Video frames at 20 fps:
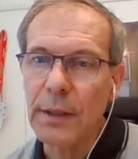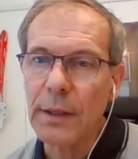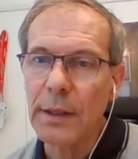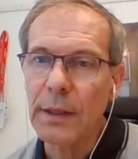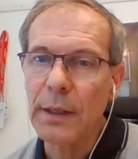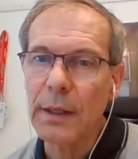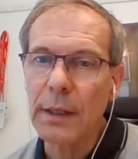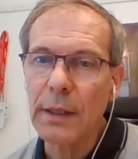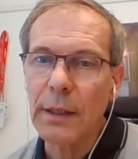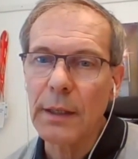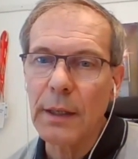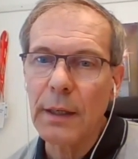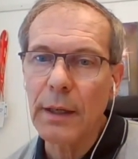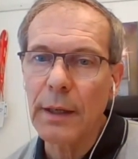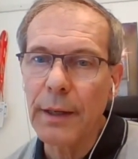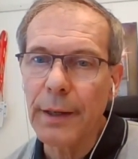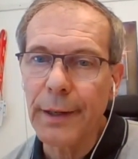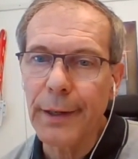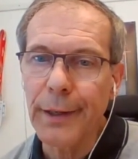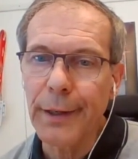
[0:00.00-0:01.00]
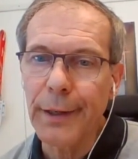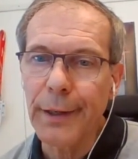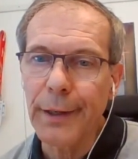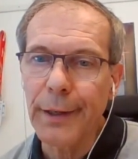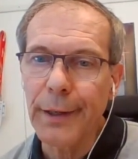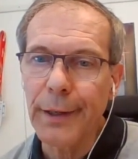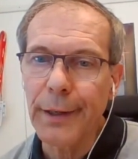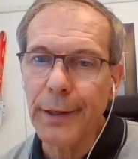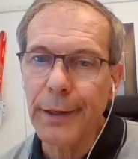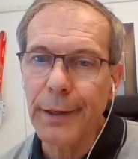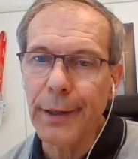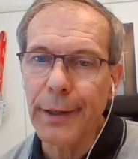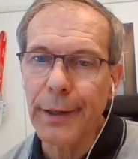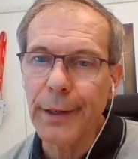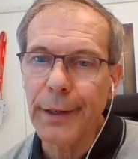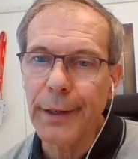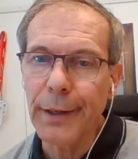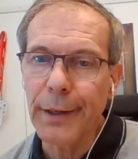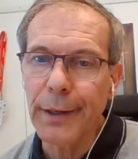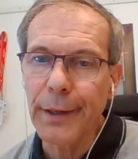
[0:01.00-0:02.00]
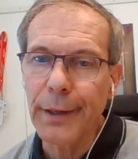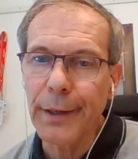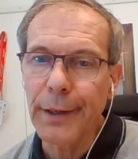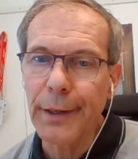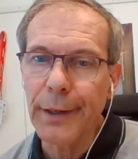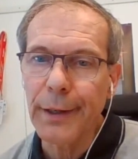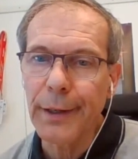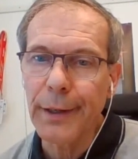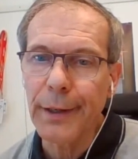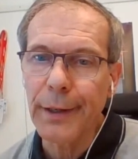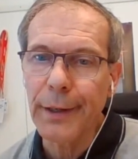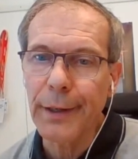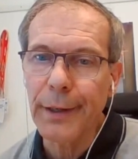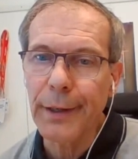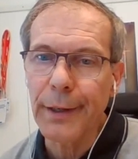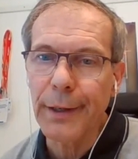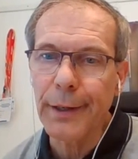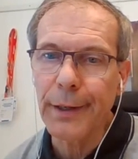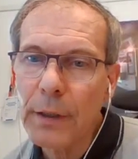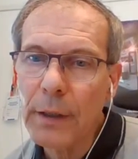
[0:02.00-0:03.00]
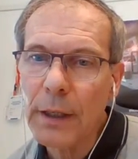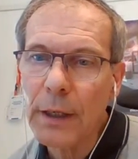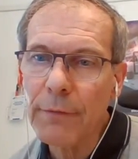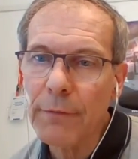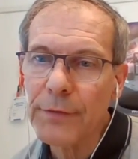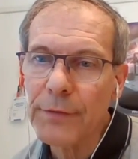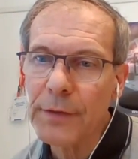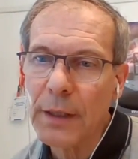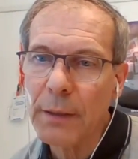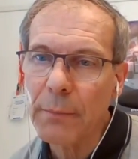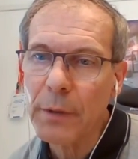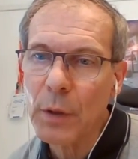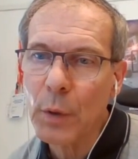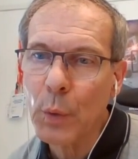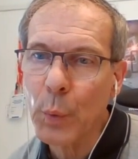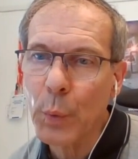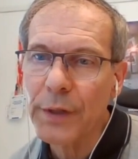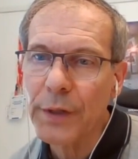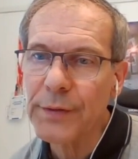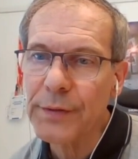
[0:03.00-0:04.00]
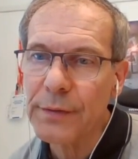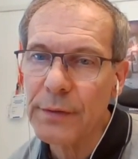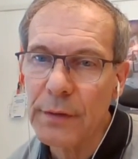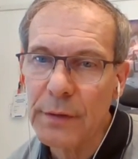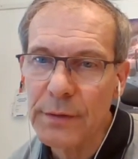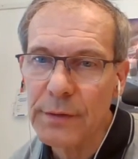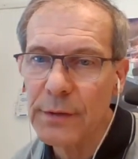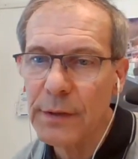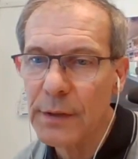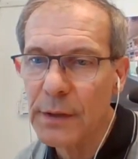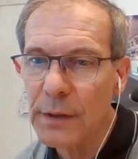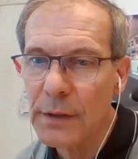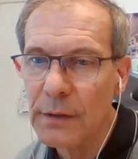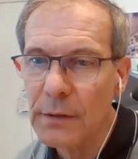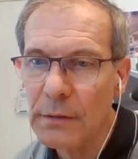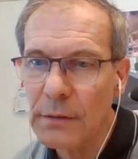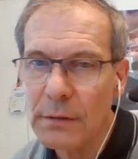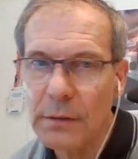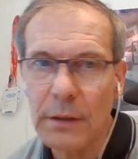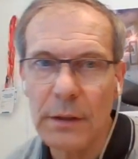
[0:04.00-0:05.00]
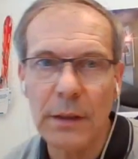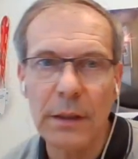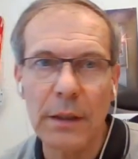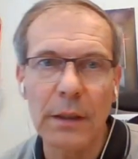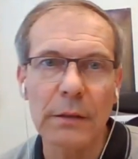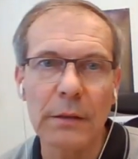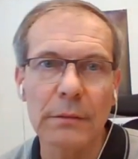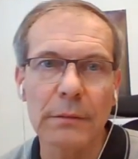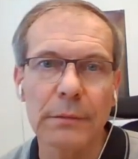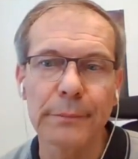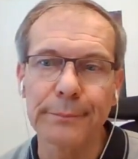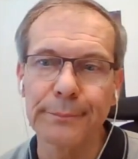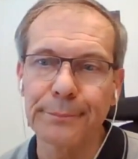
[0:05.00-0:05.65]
Uh, I uh, I don't know yes. if we have some questions here. Uh, yes.